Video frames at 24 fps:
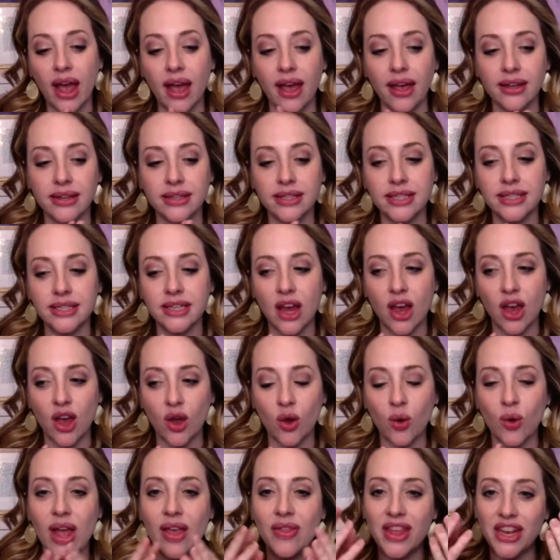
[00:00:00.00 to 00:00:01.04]
okay, so,
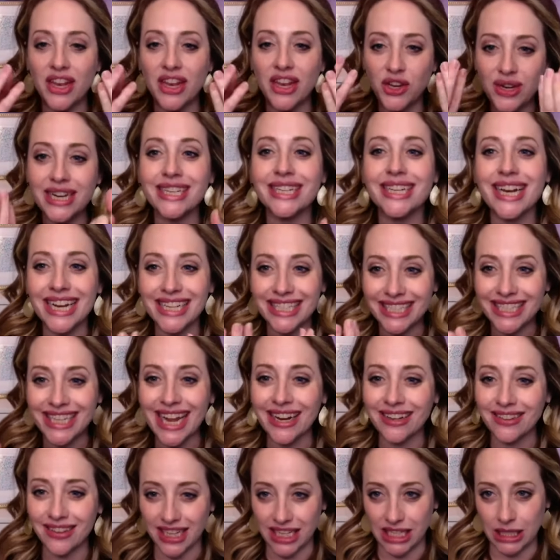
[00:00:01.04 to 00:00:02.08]
and then you need to
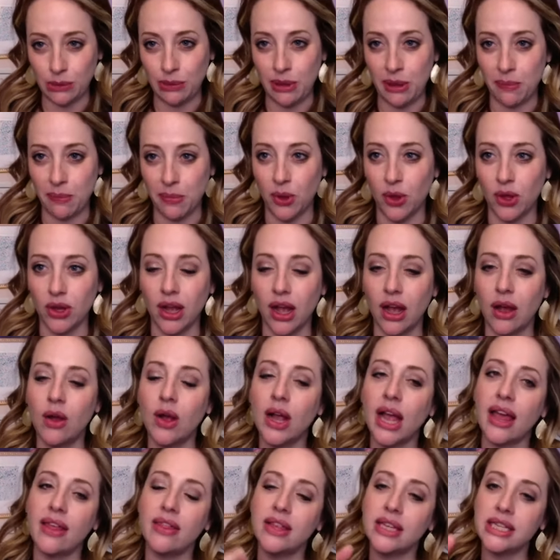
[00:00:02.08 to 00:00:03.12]
dissect these people and
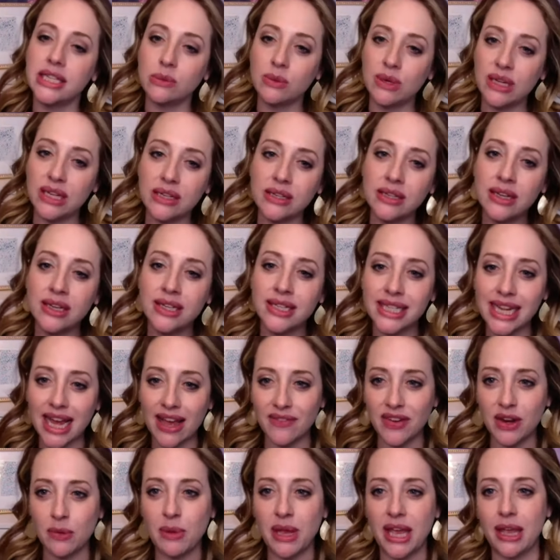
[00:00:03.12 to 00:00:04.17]
go, okay, this one
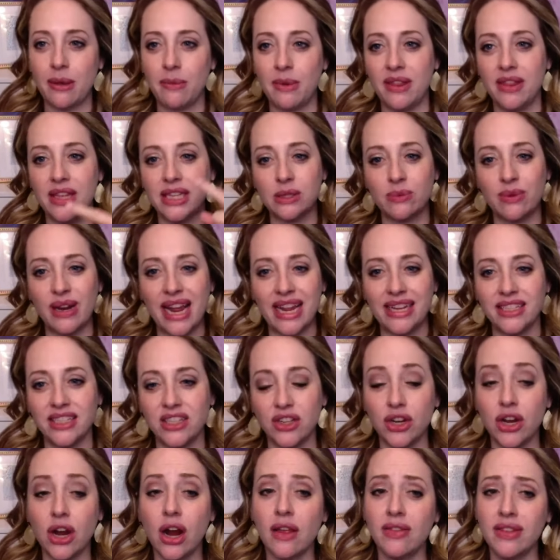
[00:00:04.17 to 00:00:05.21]
having a baby. This one
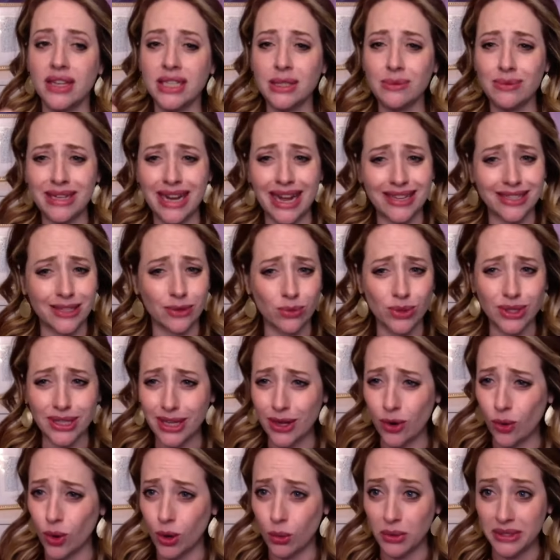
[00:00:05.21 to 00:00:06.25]
hates their yard. This one has a
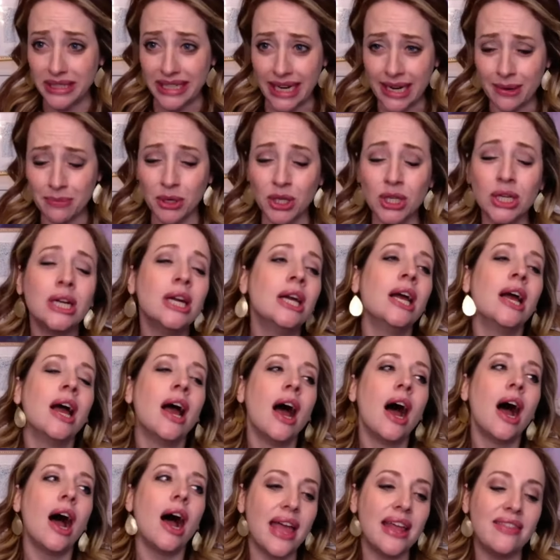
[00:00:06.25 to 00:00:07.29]
really horrible neighbor.
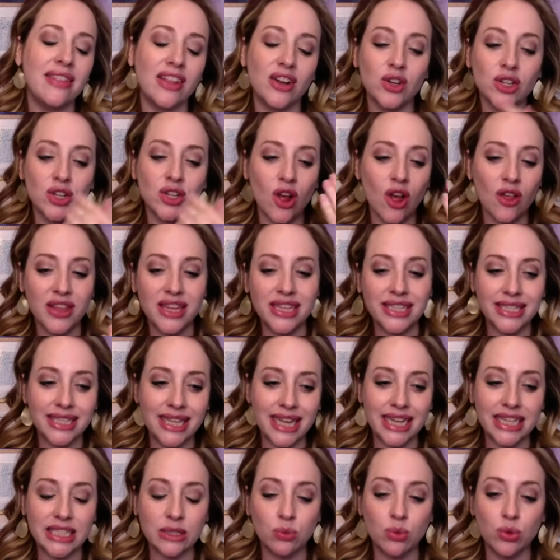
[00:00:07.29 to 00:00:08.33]
And there's all these
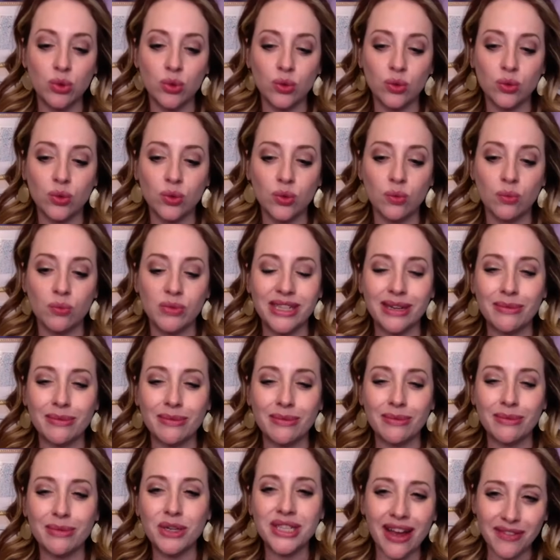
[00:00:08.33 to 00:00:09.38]
things. Well,
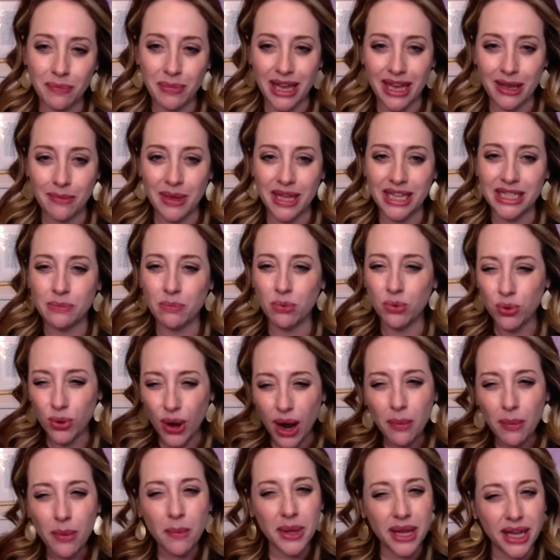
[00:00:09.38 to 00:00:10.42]
someone who's having a baby is
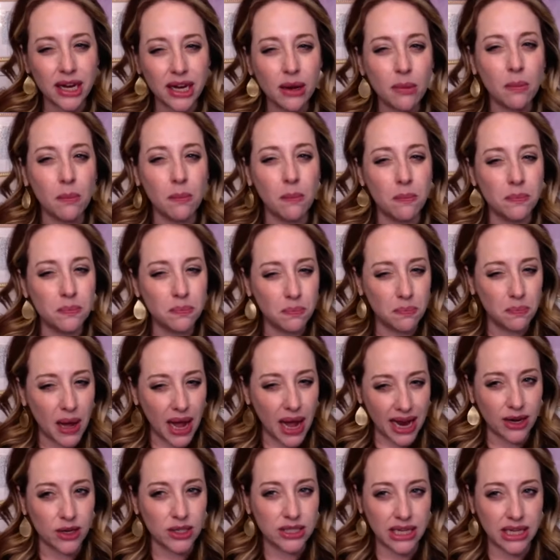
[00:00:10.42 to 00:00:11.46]
probably going to
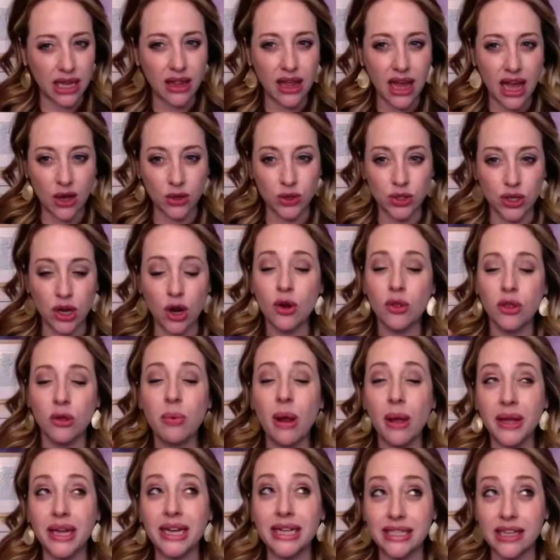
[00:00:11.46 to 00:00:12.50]
buy or sell a house, or they're
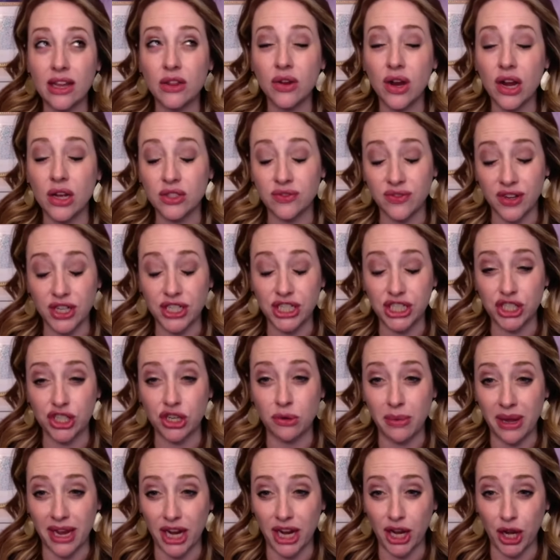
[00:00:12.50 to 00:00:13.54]
probably going to sell their house very
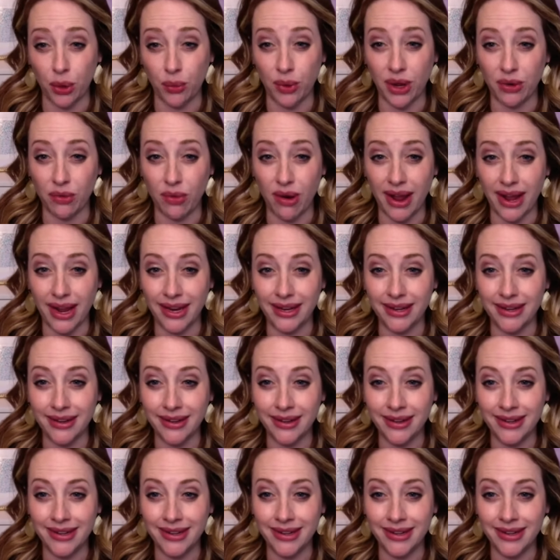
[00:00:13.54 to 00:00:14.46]
soon and buy a new one, right?